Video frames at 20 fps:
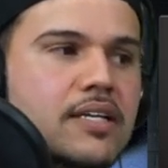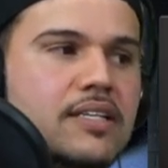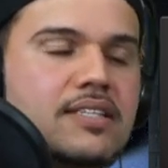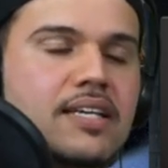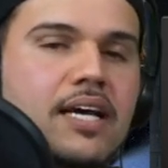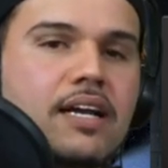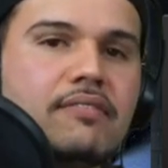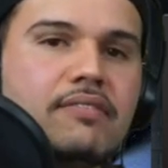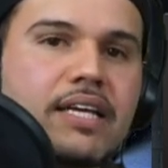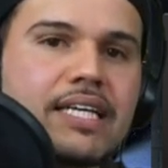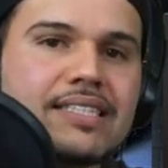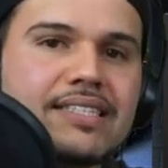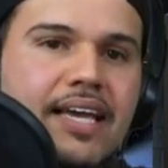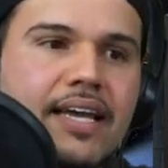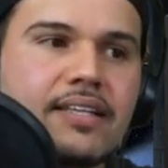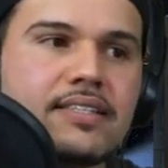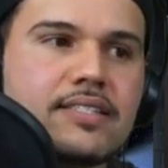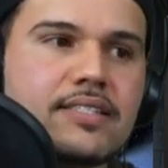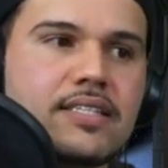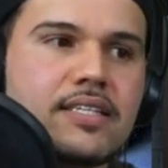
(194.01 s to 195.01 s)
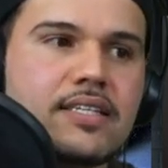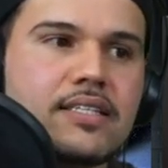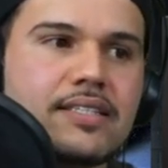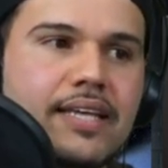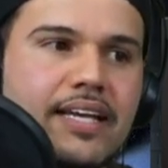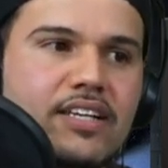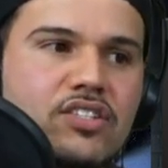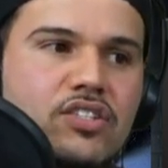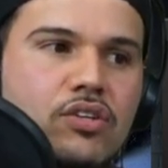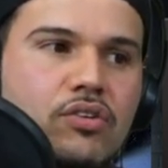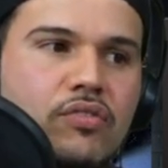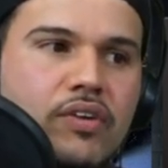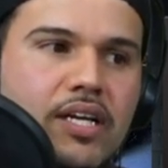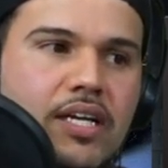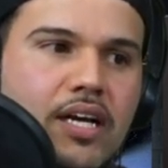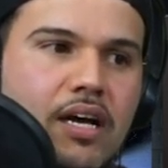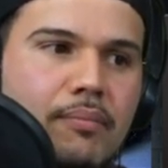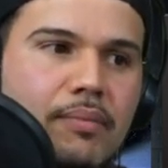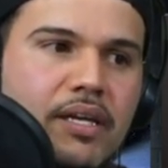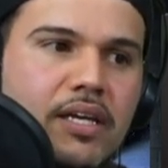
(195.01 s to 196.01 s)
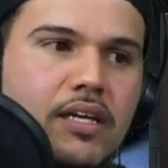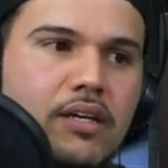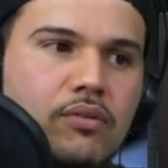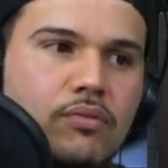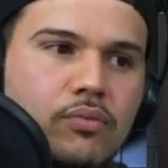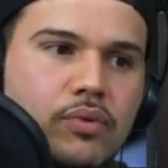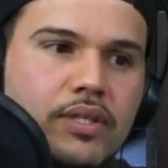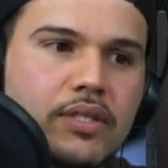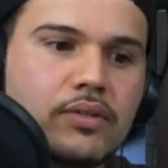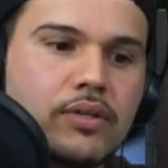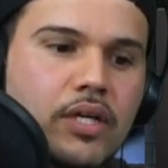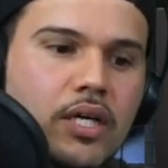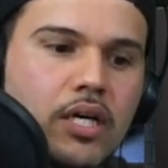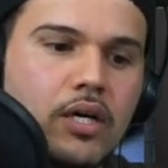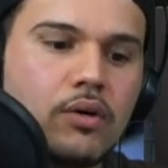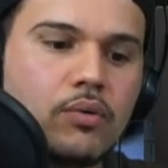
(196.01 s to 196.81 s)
It's kind of like dancey already coming in with the